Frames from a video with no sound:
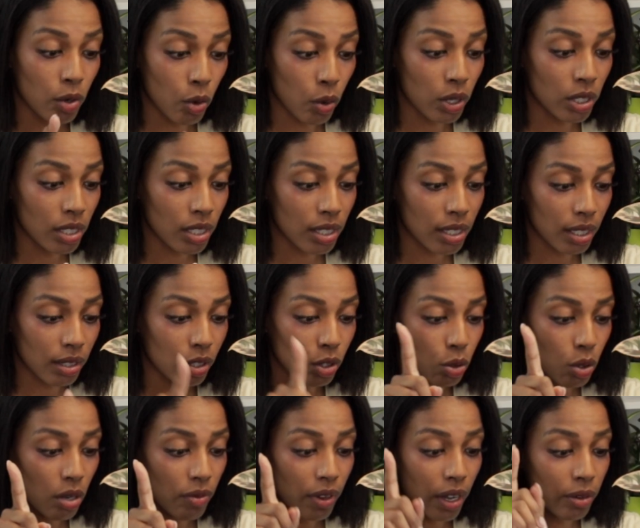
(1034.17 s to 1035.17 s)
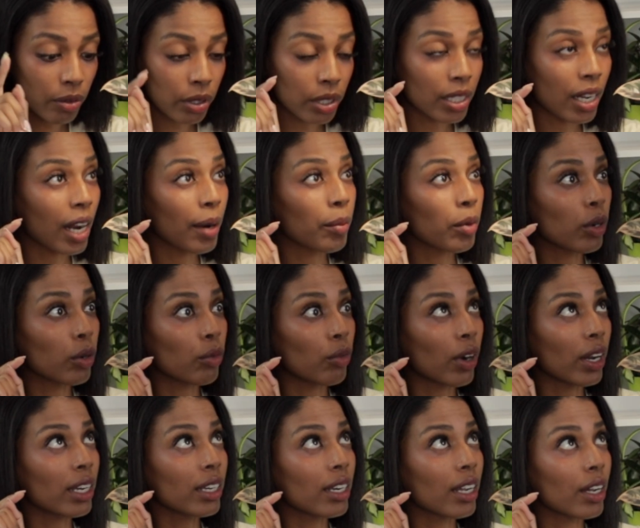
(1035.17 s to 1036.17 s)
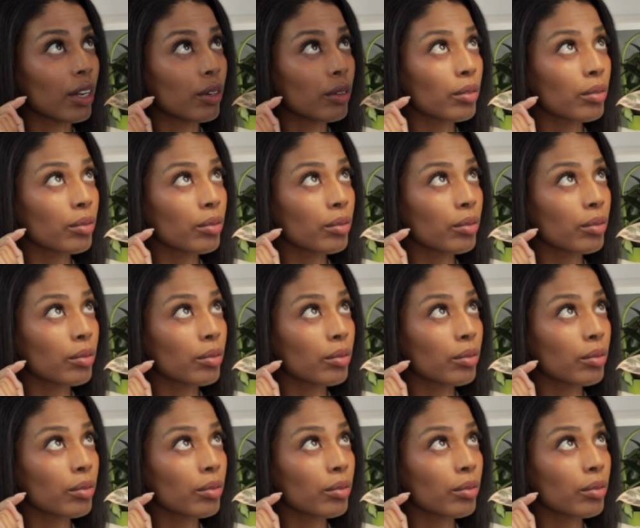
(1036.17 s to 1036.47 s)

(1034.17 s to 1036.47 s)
going to set the 12-hour timer right now.